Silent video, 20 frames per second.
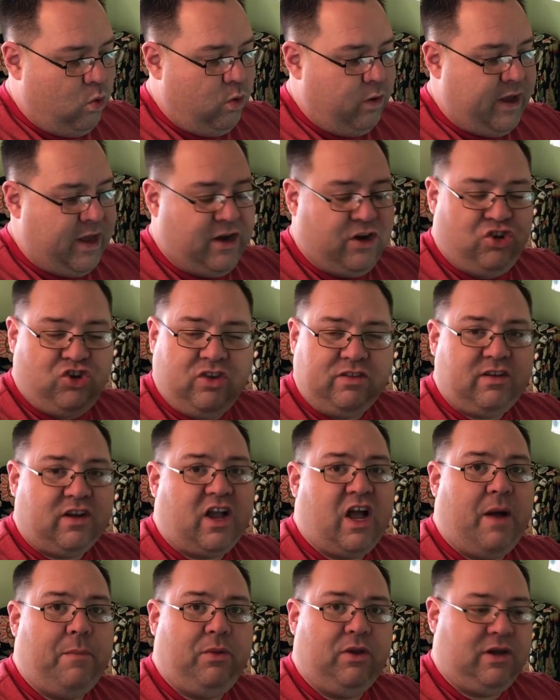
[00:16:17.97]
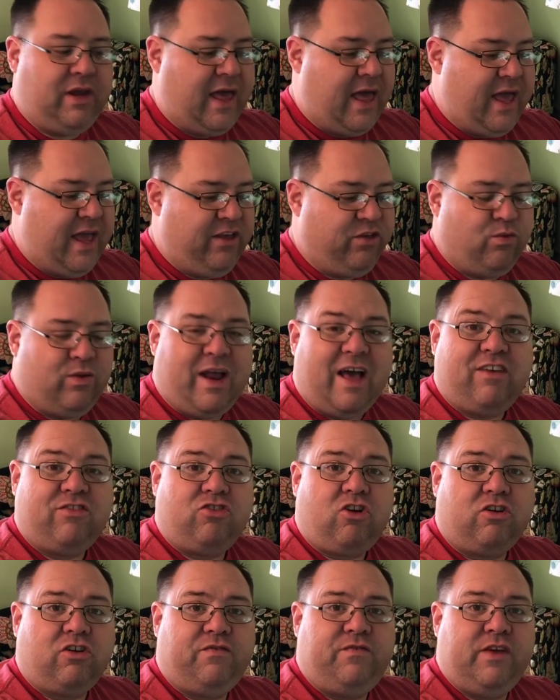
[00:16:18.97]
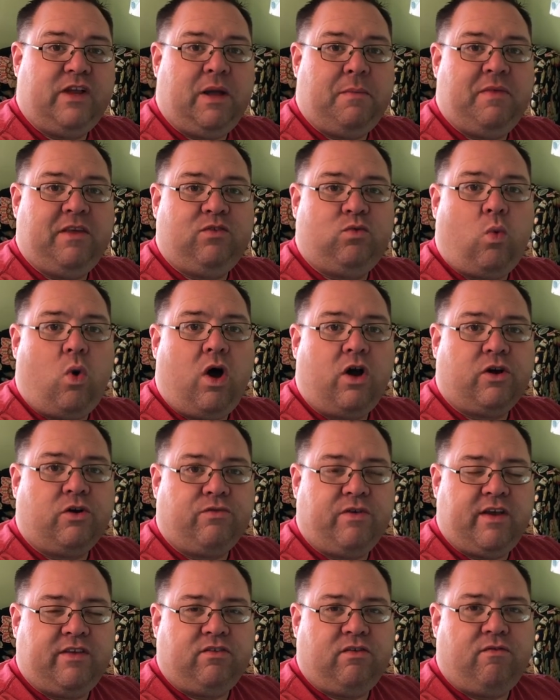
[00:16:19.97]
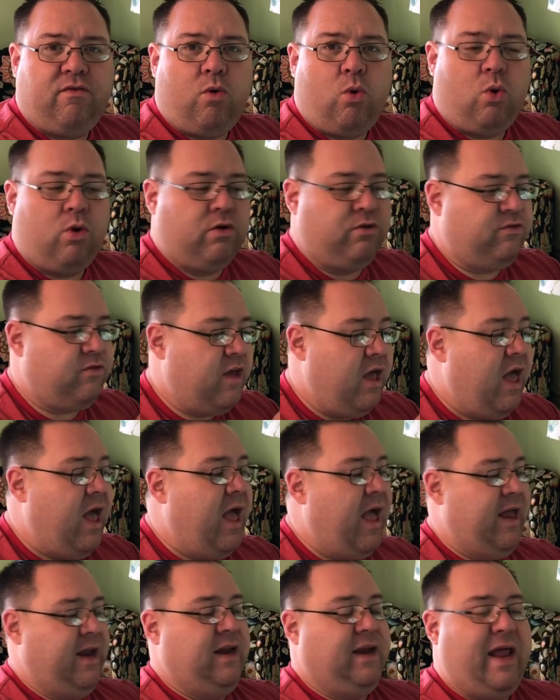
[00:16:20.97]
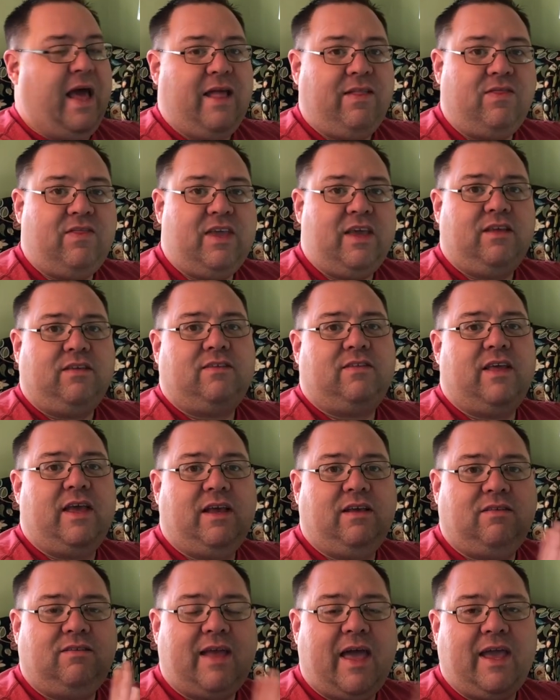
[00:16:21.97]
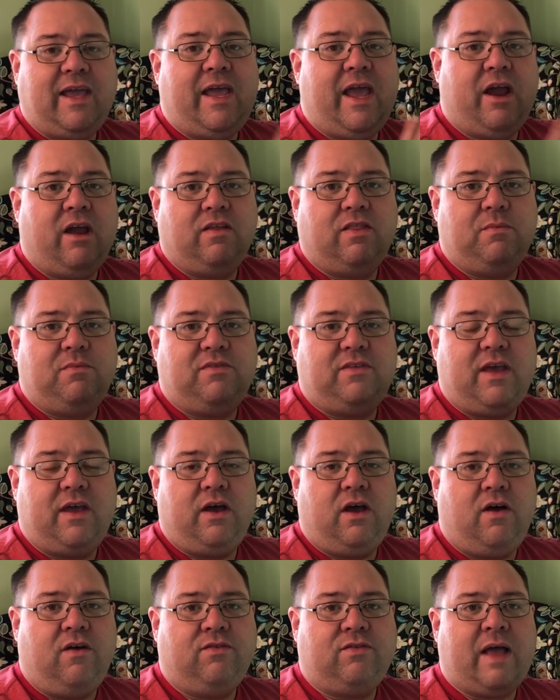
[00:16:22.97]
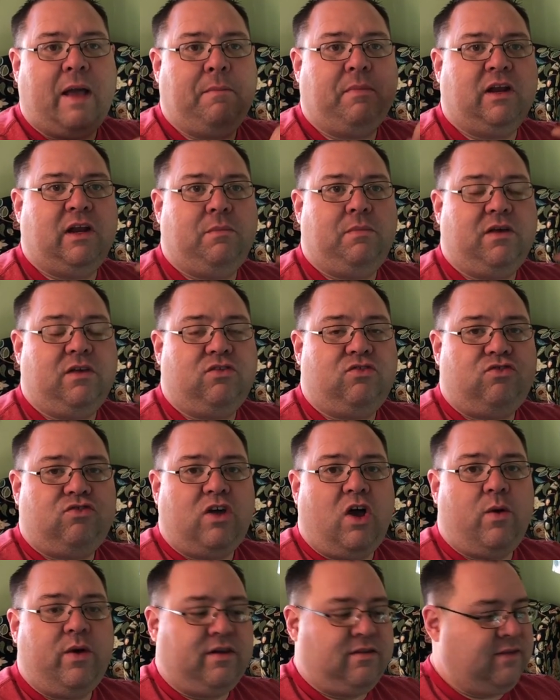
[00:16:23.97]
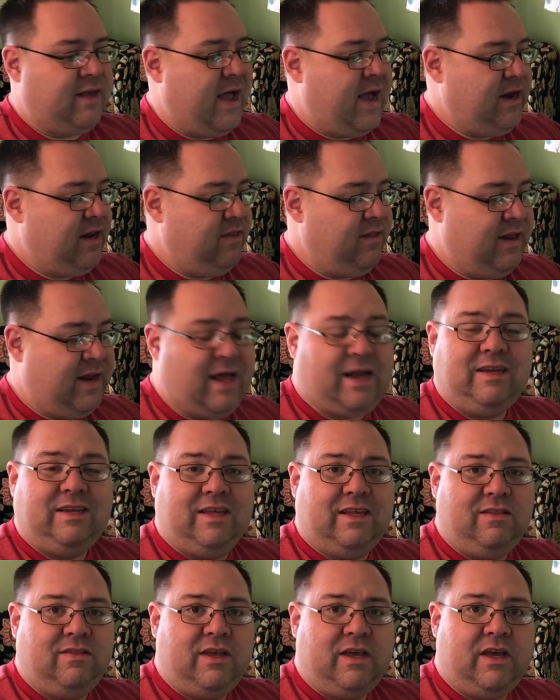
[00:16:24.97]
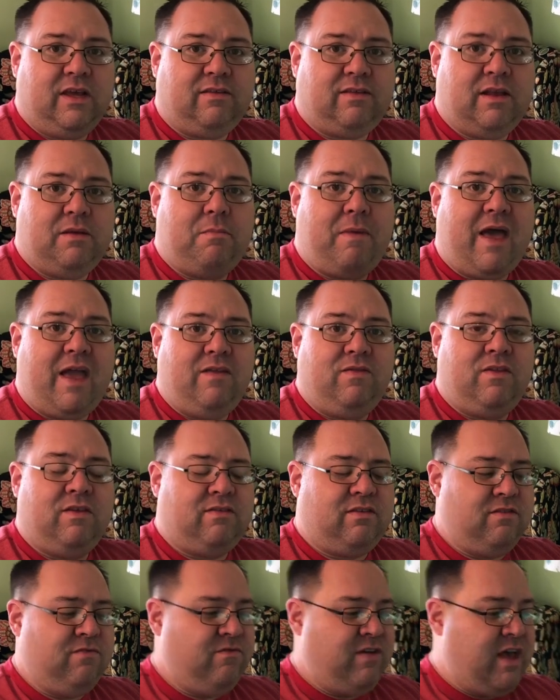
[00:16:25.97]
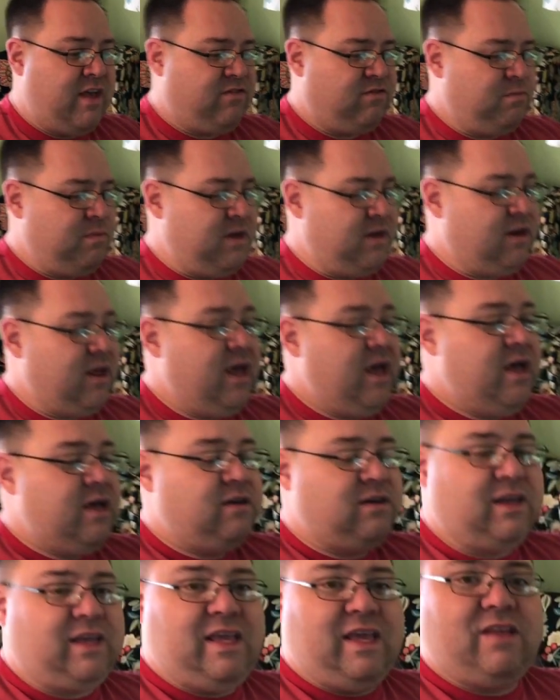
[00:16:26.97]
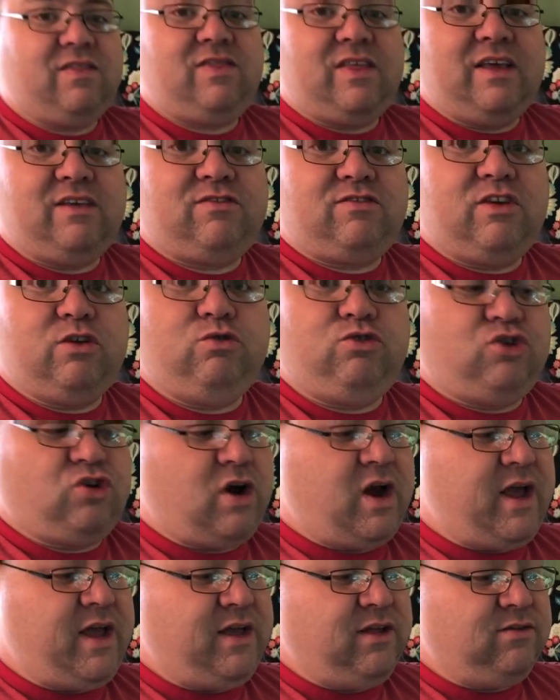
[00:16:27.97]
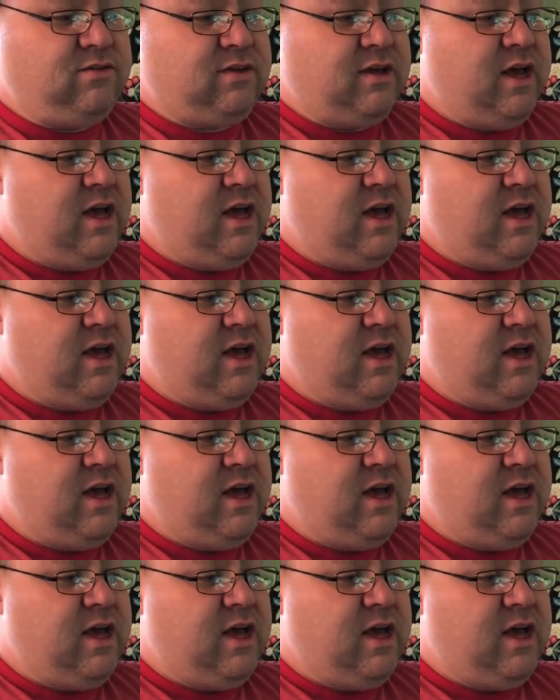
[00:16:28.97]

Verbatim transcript: in just a couple of days when I start to fill up these water reservoirs and let these things take care of themselves, I'm gonna be so excited that I did this and made this investment to get these two trays.